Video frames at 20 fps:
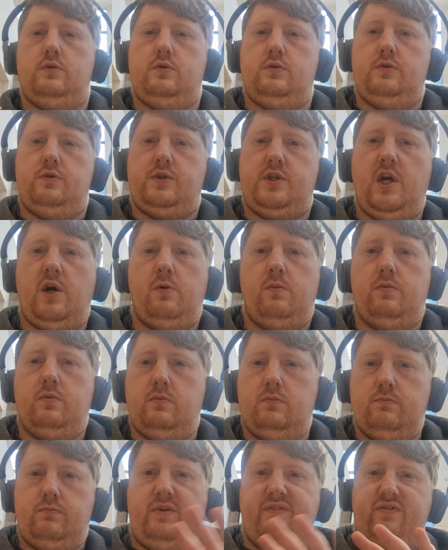So,
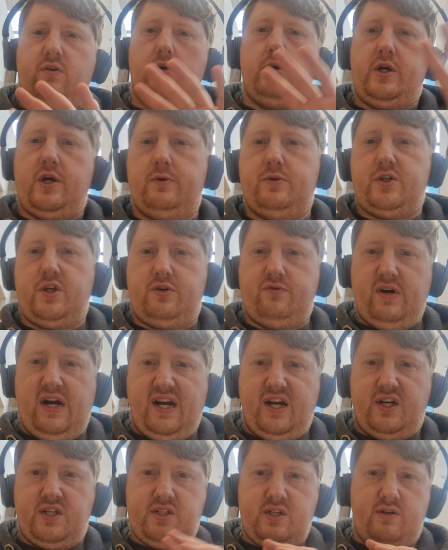before I go to
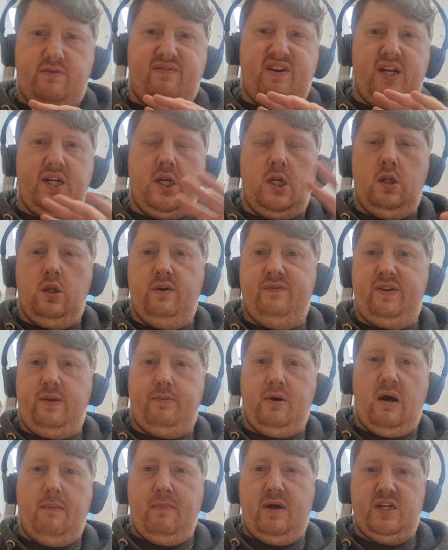Greggs and find a lovely
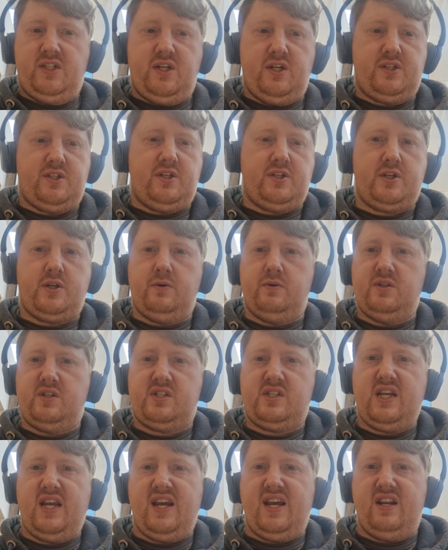part of Manchester to go and
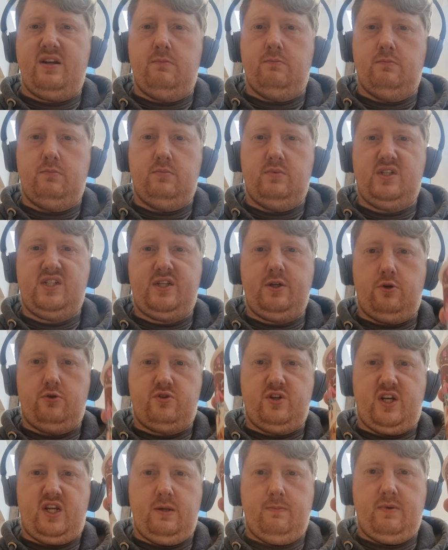sit in, still
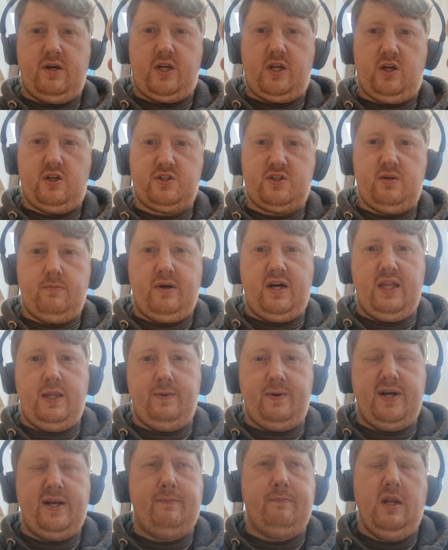drinking my Costa by the
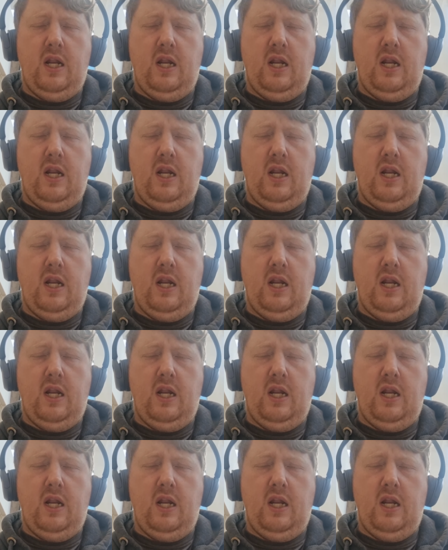way,